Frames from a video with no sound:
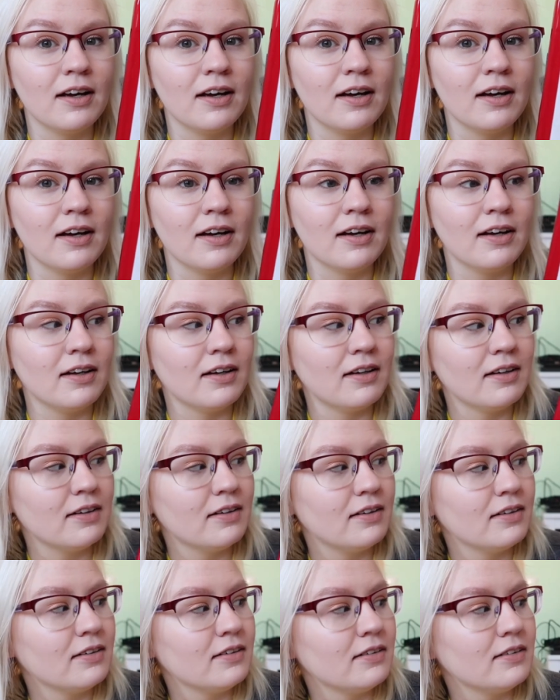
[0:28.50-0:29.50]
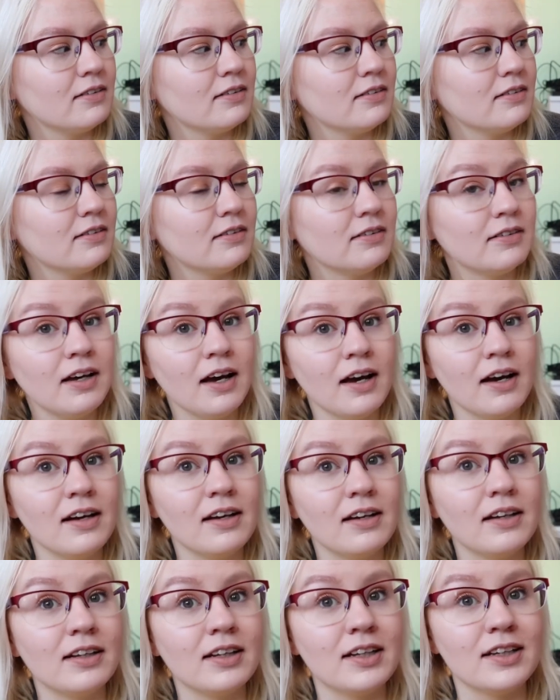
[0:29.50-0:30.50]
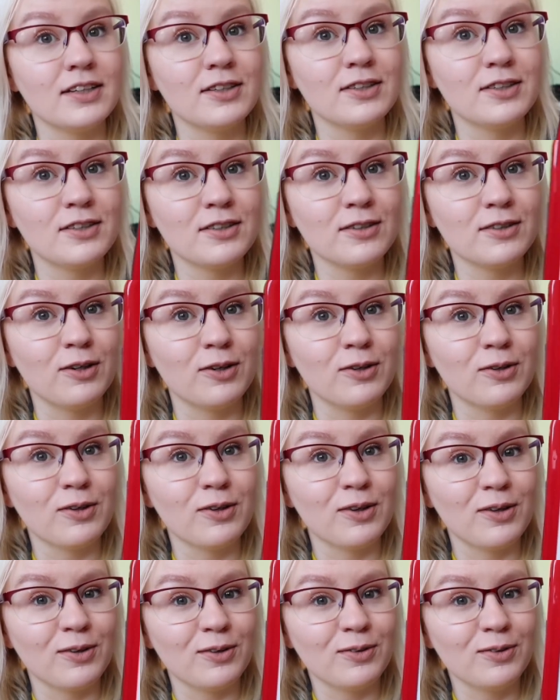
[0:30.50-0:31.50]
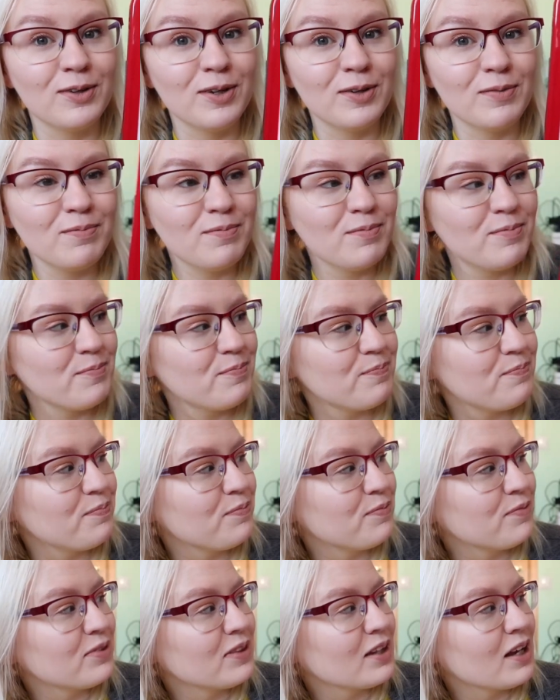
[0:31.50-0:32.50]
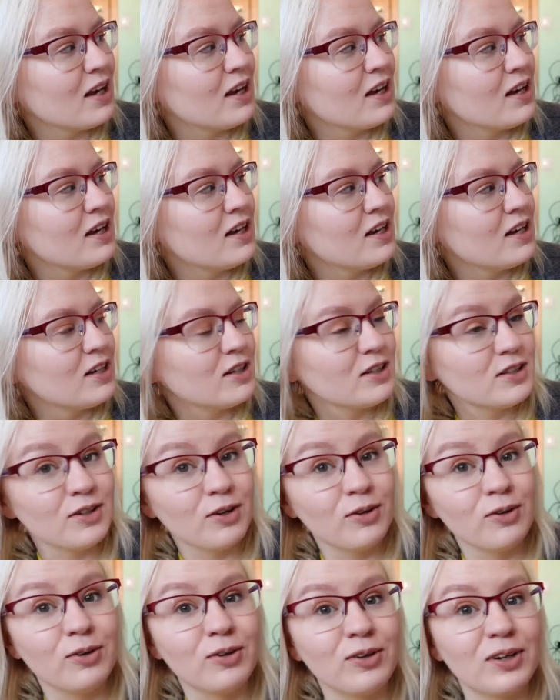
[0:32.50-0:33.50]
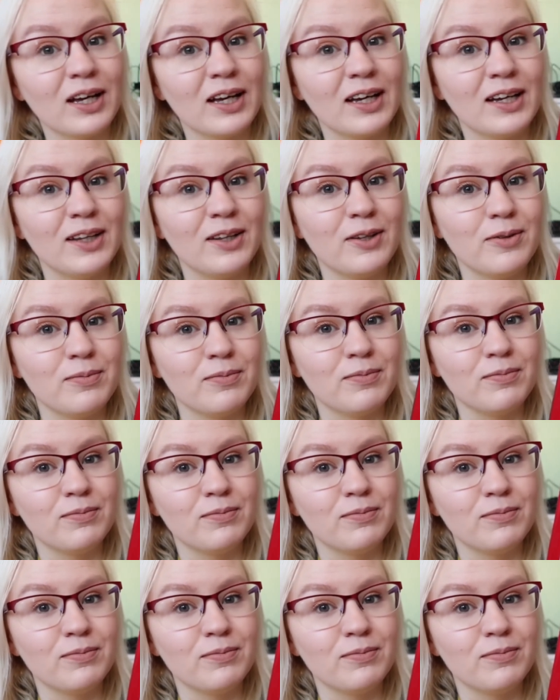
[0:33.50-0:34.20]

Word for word: and yeah let's go through them so okay the